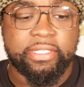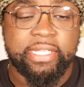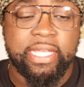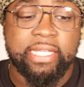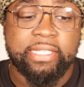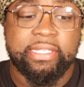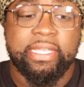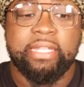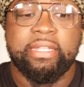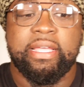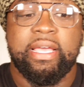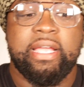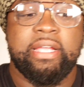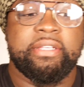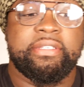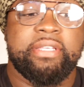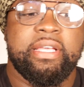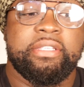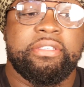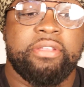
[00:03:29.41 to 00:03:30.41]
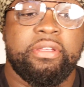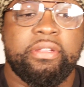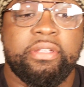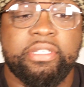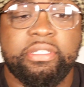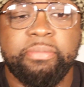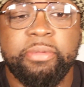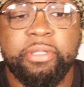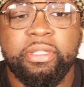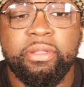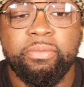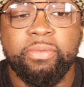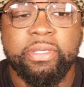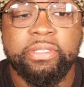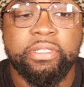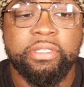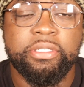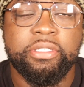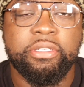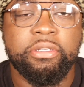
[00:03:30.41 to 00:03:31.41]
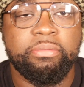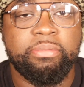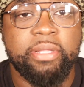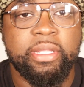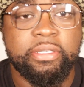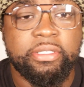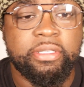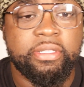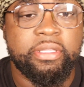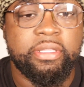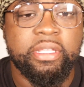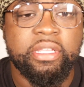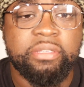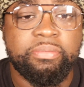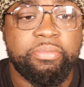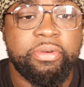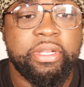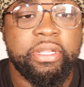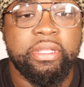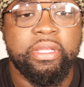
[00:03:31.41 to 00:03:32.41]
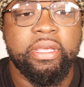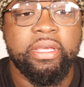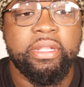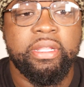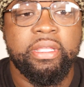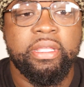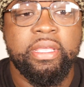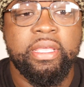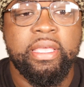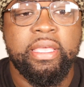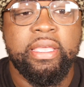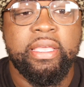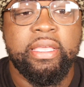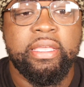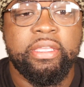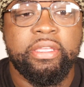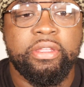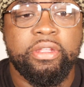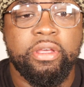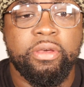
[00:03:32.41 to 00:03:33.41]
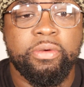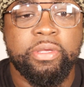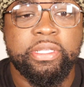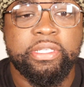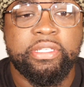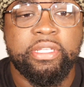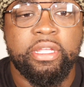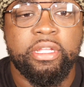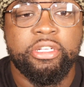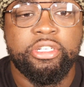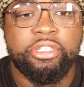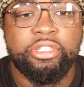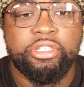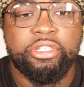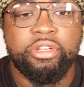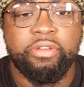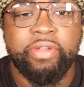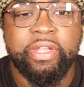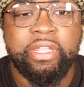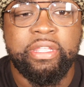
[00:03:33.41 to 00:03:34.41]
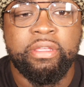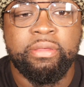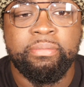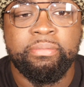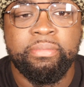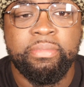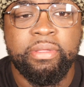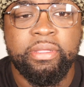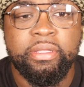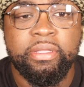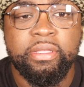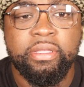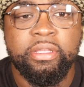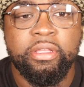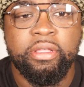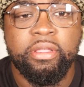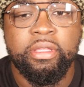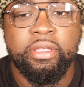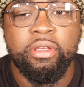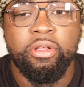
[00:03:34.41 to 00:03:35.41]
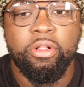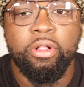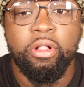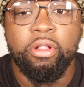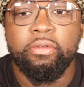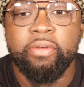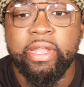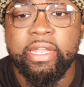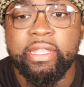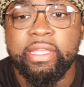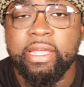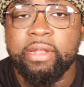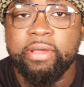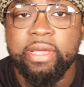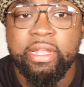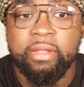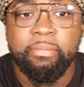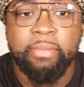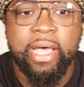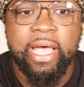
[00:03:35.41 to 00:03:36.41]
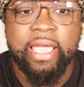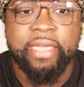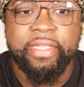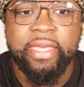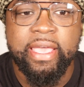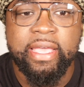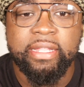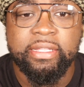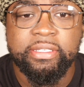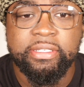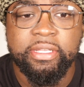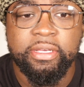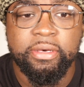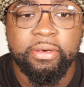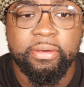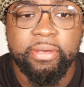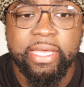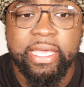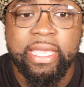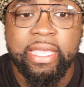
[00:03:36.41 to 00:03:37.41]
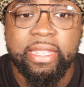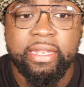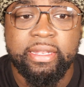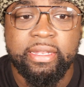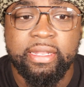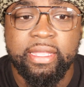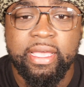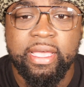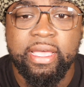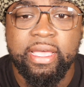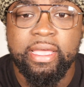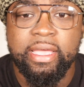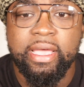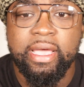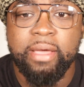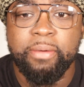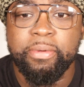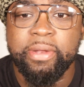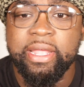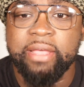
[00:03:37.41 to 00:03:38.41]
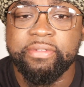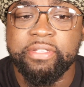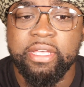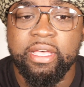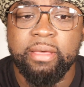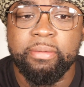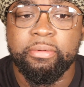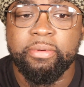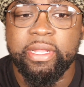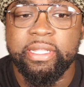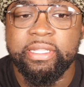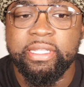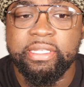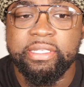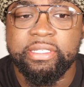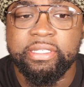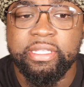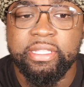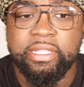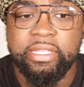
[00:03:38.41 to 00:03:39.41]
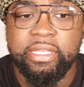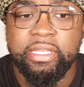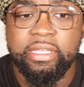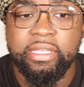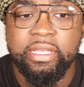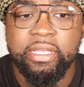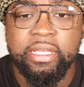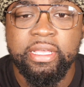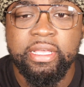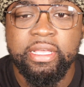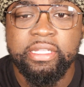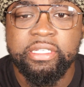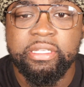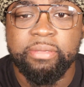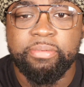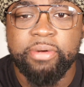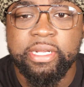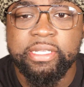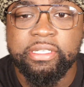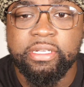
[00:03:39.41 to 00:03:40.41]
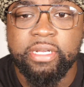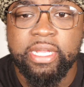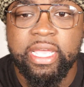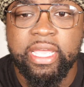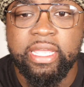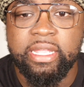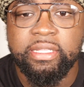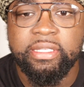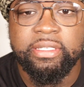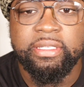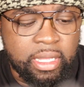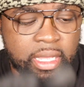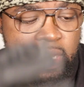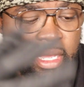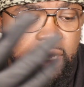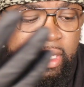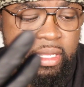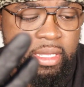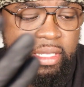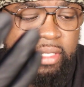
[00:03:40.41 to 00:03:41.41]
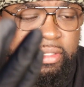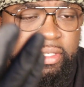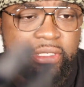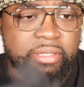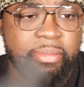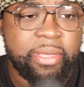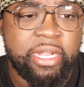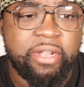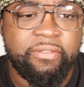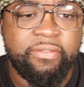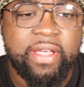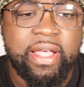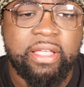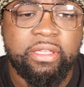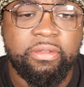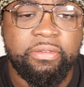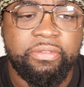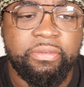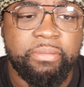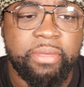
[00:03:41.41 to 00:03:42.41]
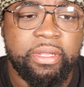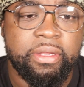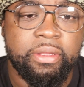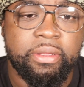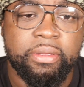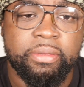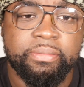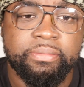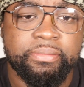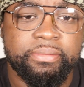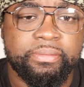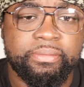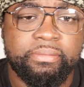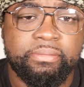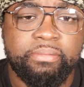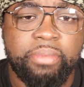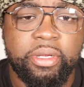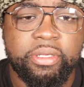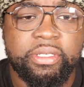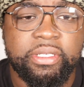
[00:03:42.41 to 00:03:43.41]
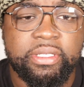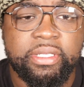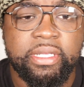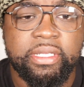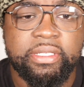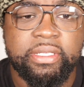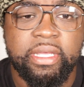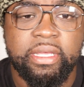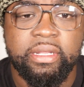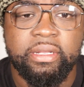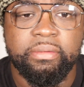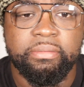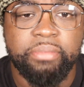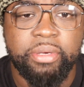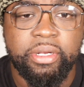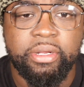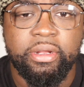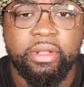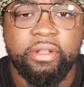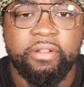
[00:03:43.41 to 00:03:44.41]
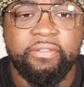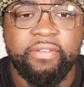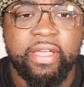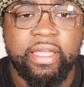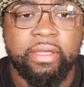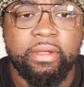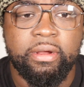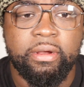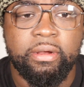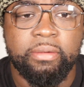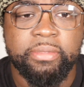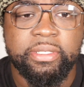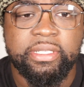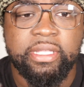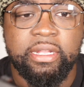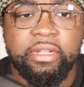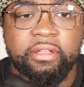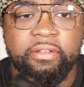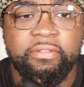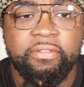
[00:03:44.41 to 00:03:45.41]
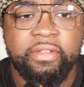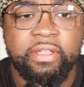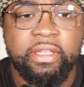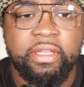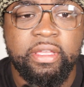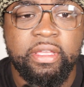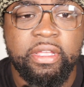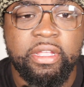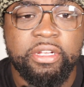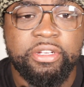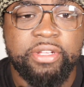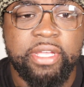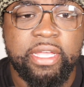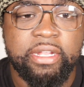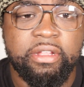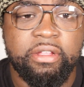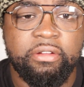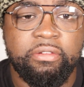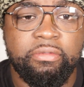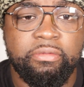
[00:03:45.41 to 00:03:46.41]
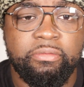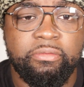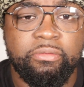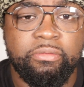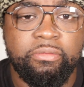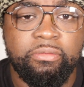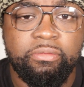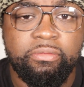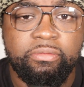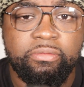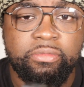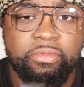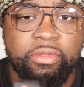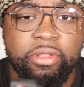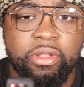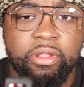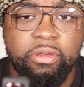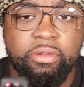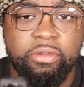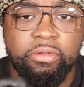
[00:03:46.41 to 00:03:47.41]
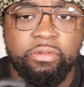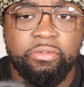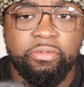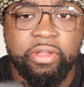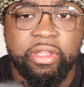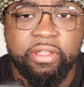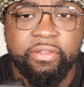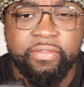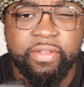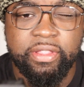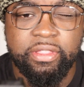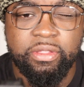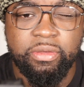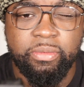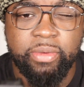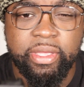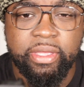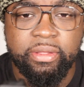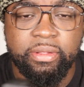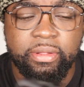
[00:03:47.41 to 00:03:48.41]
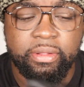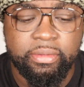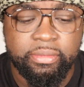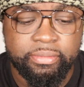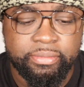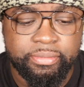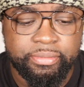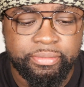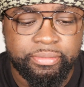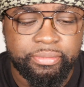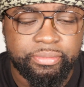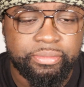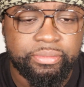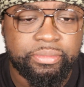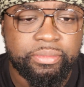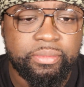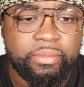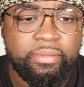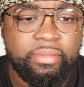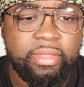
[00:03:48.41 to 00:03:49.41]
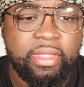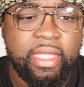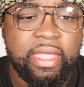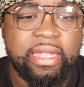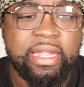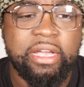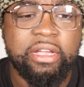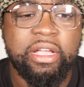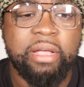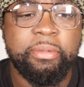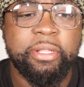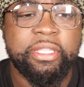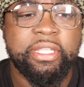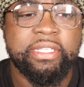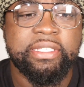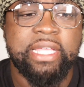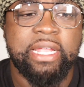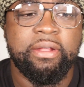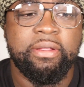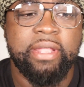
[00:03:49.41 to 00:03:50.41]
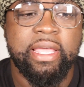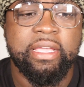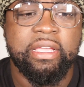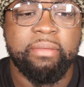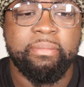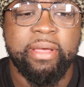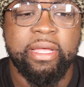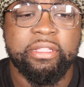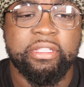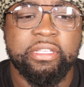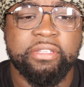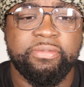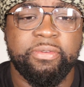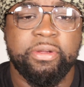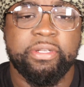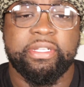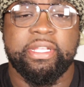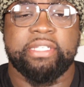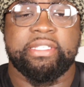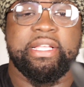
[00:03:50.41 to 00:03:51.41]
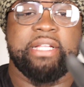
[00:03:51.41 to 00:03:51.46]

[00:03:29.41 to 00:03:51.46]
sights, and the iron sights on the Smith & Wesson Shield Plus is pretty good. You know, it's a Terrenium already. I don't gotta buy that, so, and I wouldn't have to upgrade these to the suppressor heights. It's just a better value for me to purchase this and put it on a firearm instead of trying to, you know, reinvent the wheel. Now, a couple of things I don't like about this Vortex,